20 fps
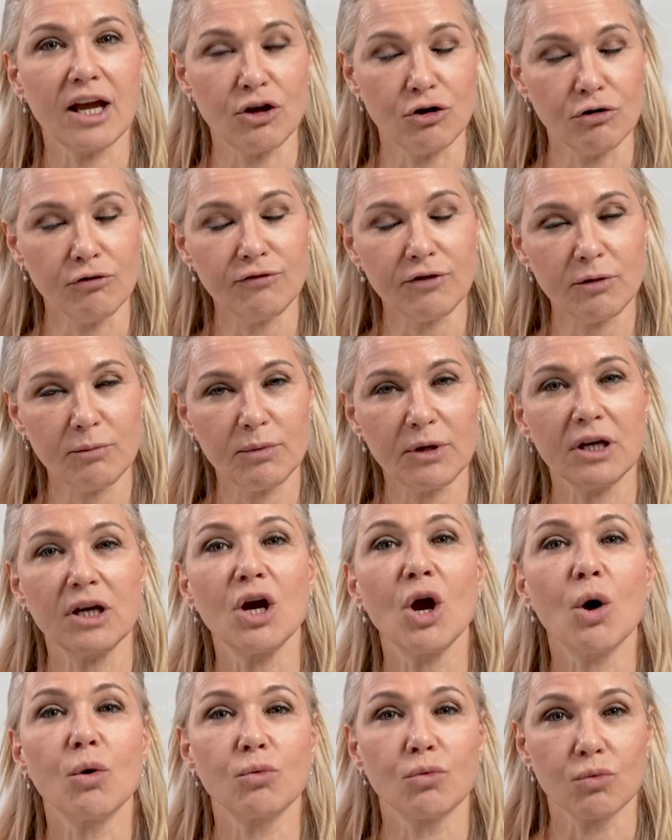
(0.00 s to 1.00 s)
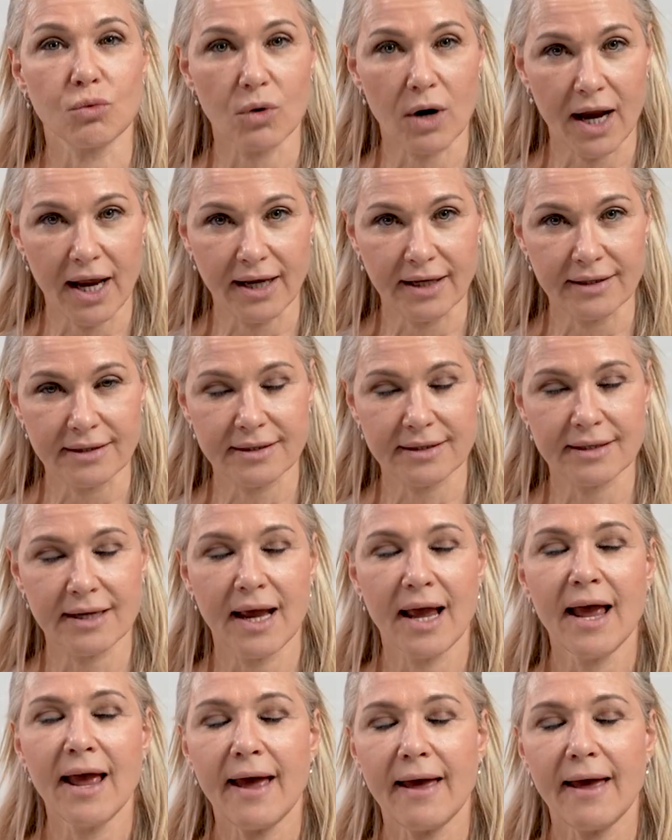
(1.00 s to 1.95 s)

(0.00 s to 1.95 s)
UVB rays.